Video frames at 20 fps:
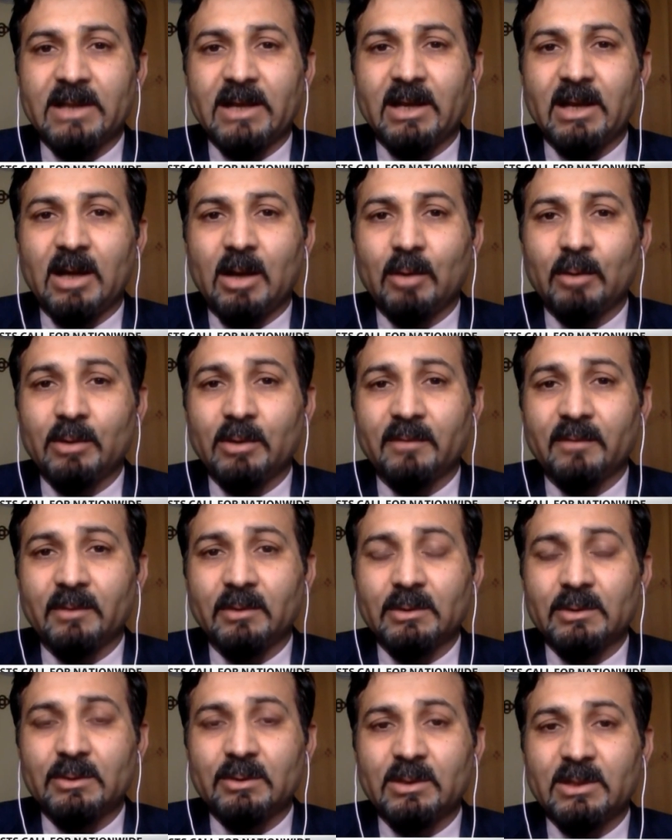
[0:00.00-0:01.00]
And out of
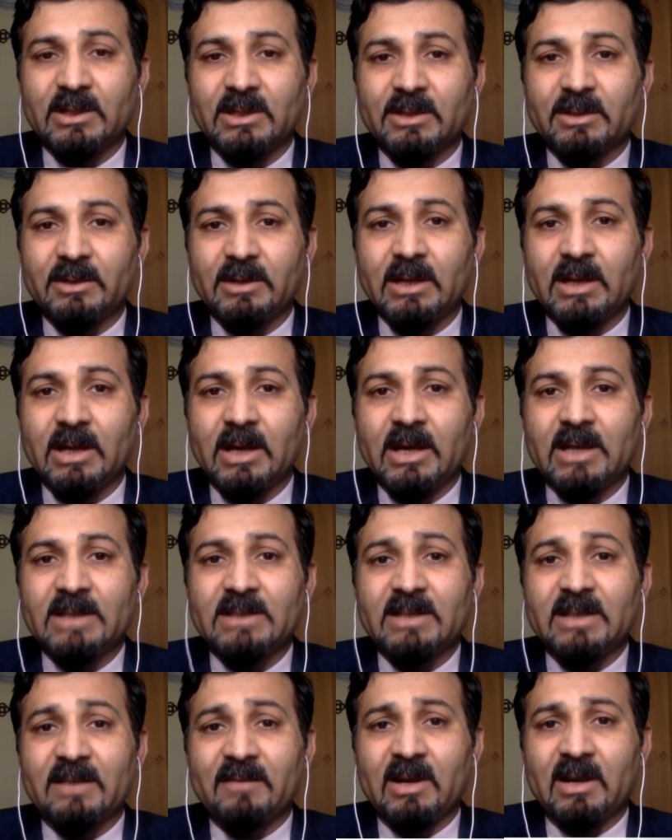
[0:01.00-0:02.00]
those 23,
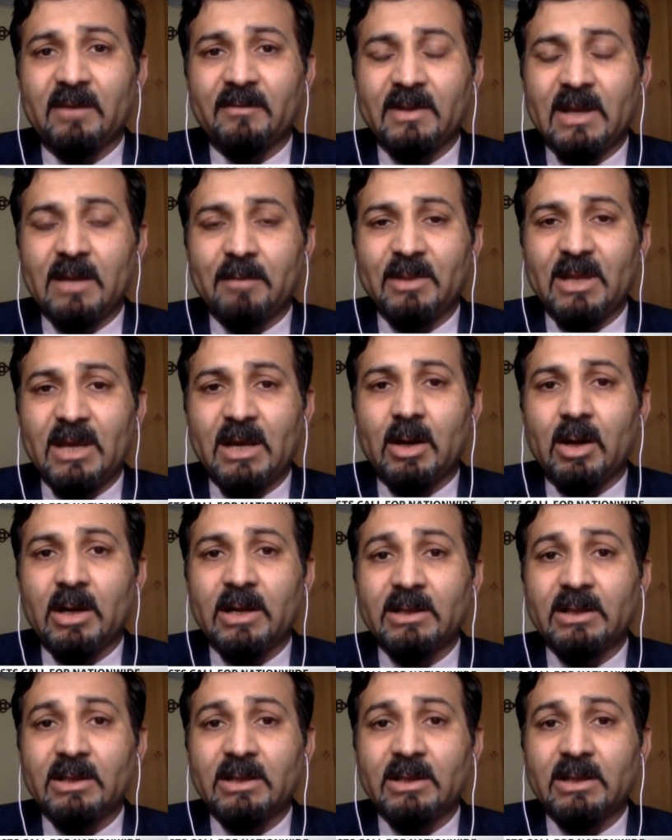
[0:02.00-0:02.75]
7 of them, they